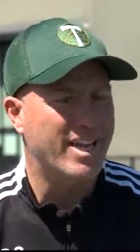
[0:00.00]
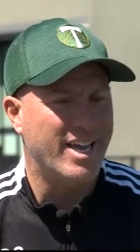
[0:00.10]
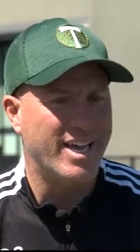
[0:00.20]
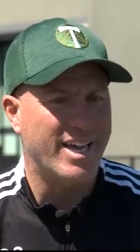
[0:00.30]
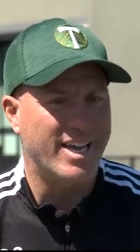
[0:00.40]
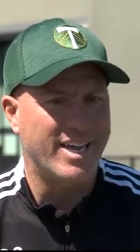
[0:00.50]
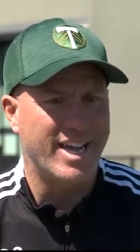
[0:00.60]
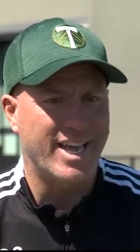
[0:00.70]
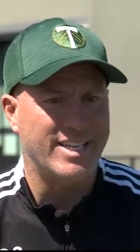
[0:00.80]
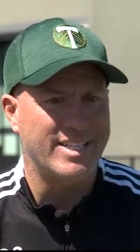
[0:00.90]
Uh,
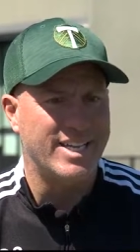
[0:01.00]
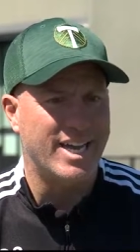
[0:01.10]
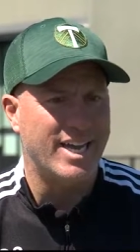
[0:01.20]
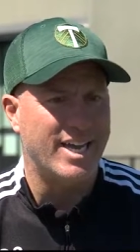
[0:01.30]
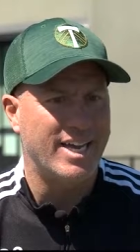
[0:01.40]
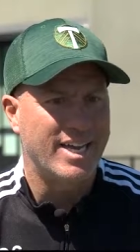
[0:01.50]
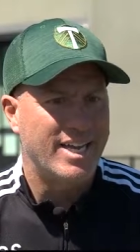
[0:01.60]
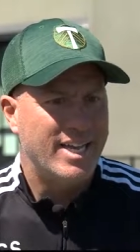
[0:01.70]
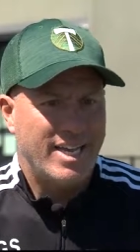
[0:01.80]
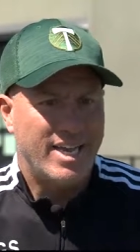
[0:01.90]
and, uh,
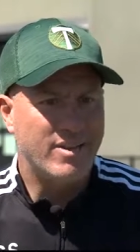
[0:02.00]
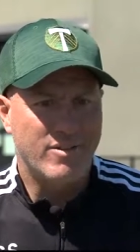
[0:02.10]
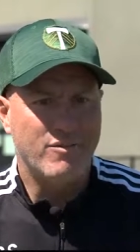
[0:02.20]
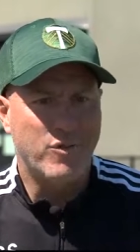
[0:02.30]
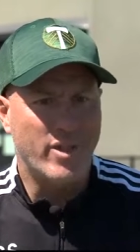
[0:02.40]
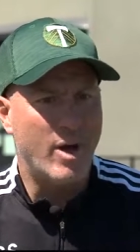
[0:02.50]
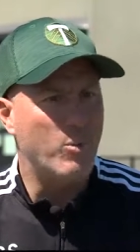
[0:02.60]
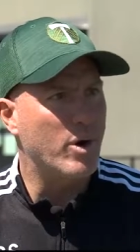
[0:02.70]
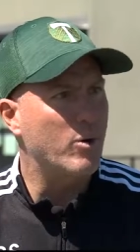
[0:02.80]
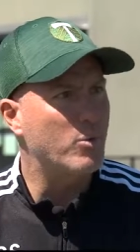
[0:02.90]
and for
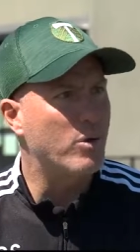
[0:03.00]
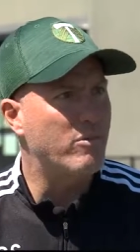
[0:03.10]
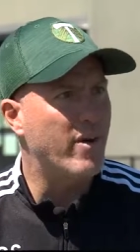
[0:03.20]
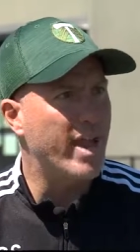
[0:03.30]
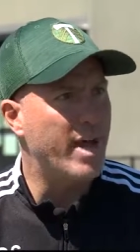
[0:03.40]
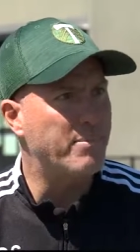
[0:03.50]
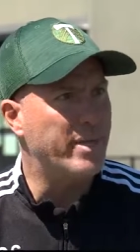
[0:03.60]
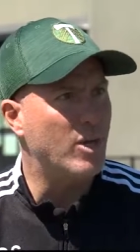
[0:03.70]
that, we're, we're very happy.